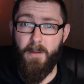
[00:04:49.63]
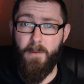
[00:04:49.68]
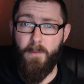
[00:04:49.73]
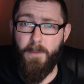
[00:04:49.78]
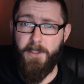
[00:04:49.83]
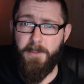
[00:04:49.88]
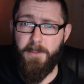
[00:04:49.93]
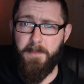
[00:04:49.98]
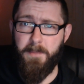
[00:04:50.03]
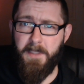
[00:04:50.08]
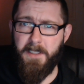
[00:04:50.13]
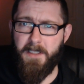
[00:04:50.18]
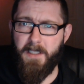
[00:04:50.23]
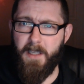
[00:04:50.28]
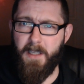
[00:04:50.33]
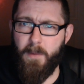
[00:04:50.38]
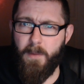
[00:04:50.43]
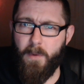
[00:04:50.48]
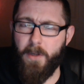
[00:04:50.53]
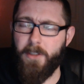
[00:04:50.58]
which means
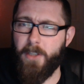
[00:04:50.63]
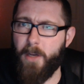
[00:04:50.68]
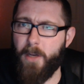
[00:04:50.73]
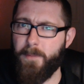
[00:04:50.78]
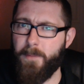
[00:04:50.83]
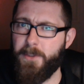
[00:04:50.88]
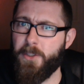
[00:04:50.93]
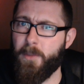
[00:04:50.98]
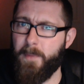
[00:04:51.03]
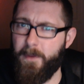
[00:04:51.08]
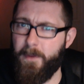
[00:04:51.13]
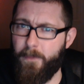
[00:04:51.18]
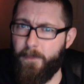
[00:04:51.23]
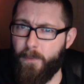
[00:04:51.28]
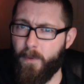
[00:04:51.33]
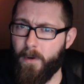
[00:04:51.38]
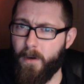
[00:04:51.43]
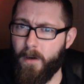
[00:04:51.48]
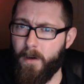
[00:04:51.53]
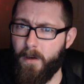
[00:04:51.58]
they weren't optional
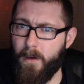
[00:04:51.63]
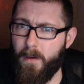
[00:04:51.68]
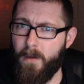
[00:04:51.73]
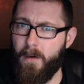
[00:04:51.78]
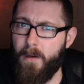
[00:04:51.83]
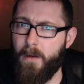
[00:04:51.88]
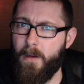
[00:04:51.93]
before,